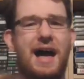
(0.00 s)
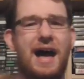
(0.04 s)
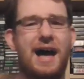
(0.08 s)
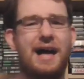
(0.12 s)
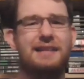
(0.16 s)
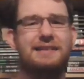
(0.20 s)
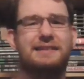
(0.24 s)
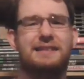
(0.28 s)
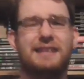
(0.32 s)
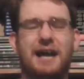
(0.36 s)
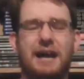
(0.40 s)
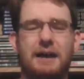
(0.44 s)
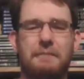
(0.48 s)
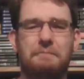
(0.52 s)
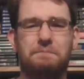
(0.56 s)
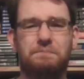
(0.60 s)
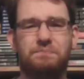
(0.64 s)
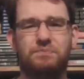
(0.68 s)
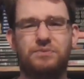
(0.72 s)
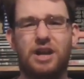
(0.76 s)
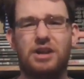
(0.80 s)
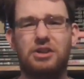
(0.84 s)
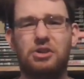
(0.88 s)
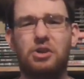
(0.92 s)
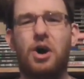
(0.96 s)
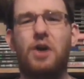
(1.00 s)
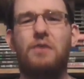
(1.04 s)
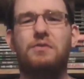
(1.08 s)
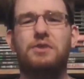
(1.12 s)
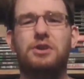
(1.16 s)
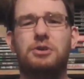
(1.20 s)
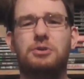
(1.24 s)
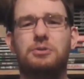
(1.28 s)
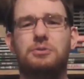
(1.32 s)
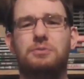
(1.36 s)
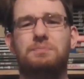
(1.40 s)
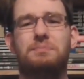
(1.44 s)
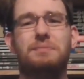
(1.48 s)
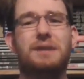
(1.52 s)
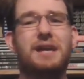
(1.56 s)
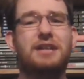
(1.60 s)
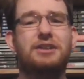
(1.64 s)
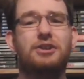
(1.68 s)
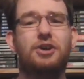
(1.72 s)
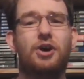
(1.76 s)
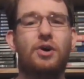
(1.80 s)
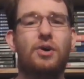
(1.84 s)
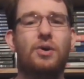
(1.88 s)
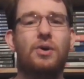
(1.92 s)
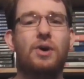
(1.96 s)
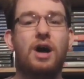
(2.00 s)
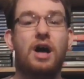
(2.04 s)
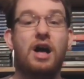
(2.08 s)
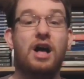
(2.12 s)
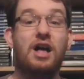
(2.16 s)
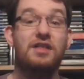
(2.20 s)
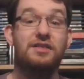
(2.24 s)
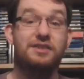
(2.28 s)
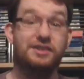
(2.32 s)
And um, a lot of you may know